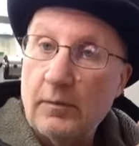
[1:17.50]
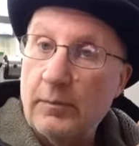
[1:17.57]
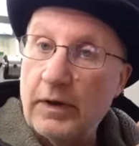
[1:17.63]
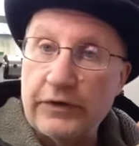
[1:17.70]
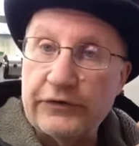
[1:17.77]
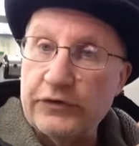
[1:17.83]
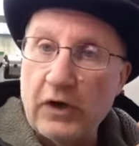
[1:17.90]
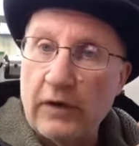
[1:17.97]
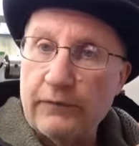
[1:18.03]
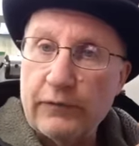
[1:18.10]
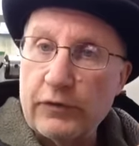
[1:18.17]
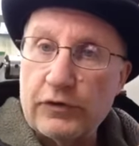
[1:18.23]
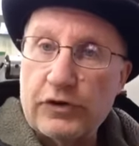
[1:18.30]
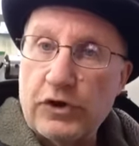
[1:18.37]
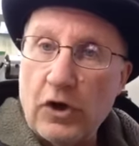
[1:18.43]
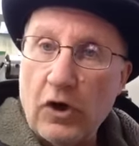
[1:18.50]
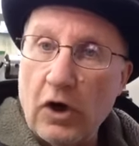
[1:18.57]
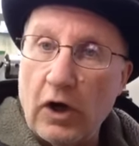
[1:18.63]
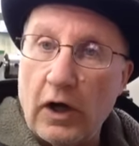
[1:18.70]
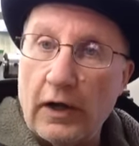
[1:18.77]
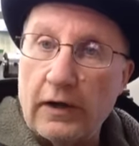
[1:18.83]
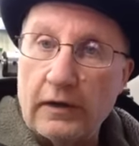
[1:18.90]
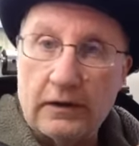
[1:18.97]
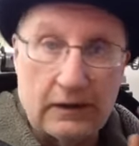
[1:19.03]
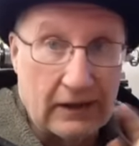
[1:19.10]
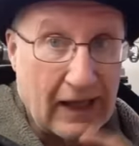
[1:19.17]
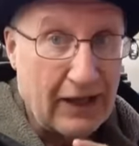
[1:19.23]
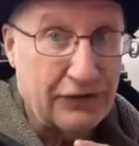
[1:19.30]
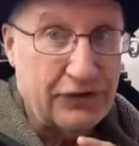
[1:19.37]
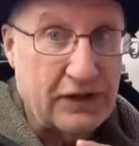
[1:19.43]
but it's not for John.
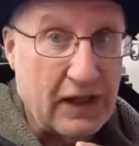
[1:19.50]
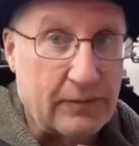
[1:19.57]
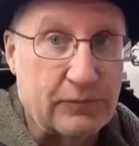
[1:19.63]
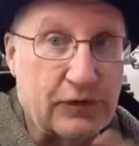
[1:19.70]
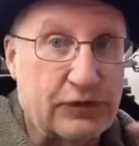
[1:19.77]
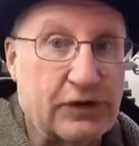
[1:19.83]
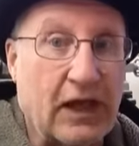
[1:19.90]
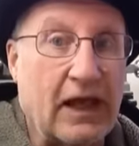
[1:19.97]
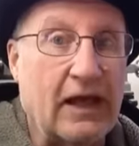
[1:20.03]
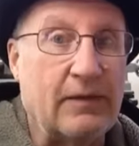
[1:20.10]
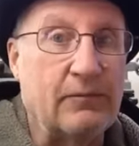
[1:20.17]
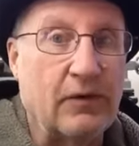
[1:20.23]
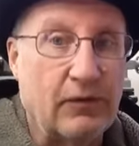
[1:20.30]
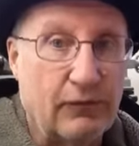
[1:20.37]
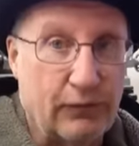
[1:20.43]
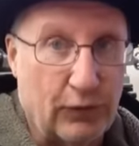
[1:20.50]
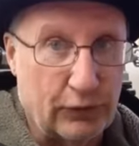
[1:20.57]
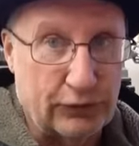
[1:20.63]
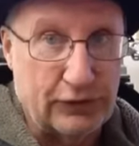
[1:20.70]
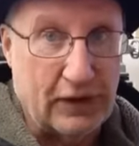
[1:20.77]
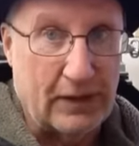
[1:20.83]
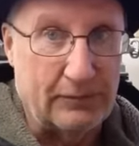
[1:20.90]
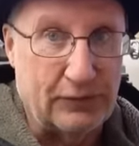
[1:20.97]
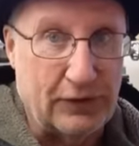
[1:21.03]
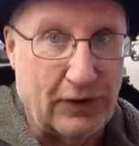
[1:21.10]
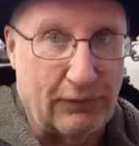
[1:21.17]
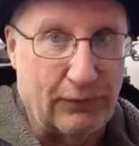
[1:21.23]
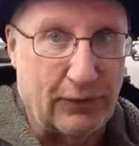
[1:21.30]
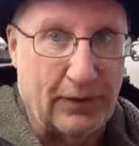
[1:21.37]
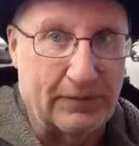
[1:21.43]
Last name the same, first name's
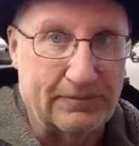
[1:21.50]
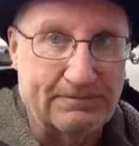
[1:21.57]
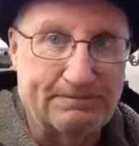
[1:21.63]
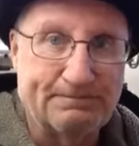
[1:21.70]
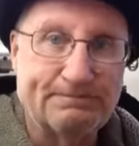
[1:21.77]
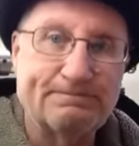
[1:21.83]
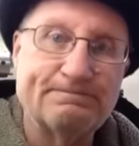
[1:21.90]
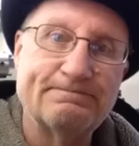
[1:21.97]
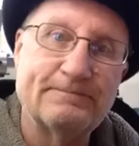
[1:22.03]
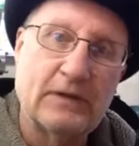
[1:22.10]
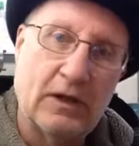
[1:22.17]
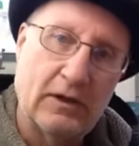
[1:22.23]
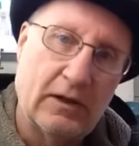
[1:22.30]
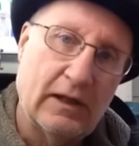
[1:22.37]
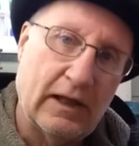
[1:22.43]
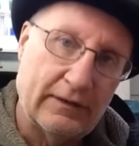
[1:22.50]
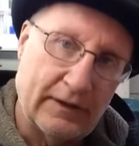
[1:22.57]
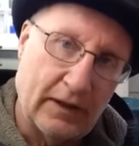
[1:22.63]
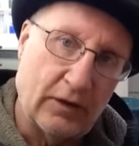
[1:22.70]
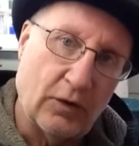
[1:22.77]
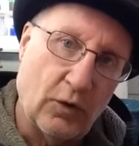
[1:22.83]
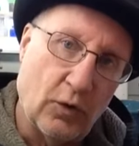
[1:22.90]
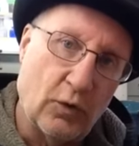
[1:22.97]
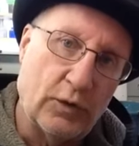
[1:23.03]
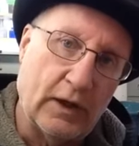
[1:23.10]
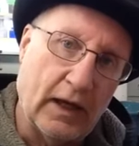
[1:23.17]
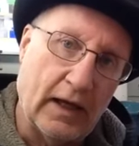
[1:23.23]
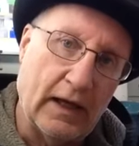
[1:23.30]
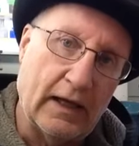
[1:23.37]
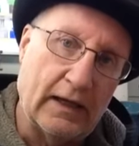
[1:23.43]
different. I think,
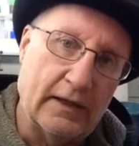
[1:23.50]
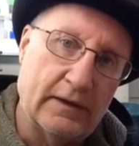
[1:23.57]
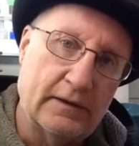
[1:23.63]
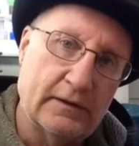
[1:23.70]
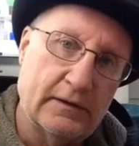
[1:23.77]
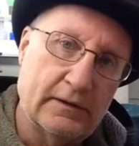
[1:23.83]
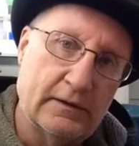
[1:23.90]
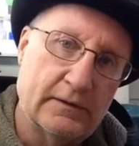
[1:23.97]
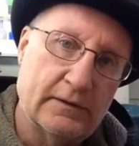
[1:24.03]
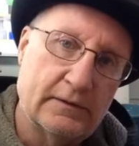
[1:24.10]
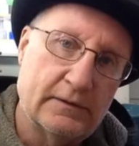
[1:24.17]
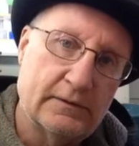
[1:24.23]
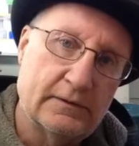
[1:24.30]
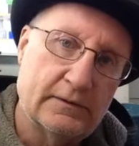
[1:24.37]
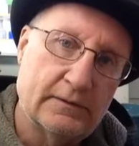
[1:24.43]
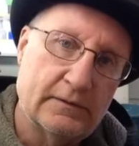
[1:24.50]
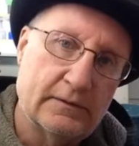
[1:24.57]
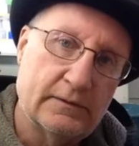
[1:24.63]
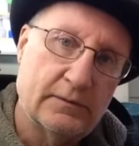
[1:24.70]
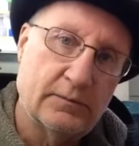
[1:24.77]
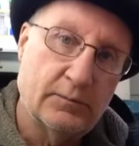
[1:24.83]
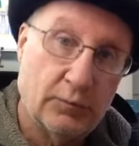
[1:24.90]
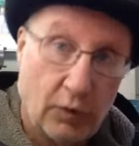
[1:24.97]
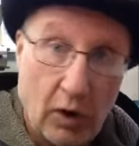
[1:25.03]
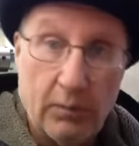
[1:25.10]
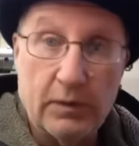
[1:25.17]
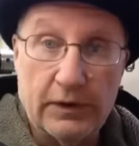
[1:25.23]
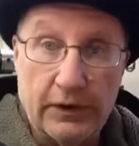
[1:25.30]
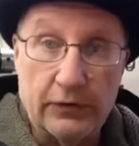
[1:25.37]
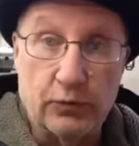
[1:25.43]
okay,
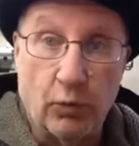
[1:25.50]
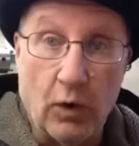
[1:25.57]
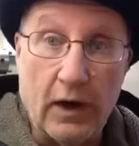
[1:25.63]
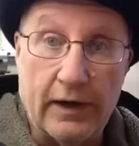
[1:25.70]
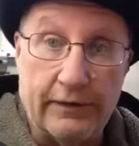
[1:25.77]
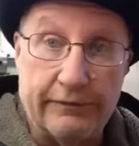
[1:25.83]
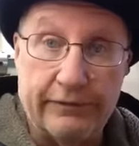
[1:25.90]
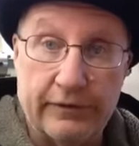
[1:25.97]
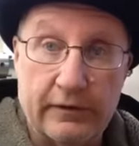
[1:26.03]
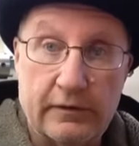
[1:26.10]
probably his wife.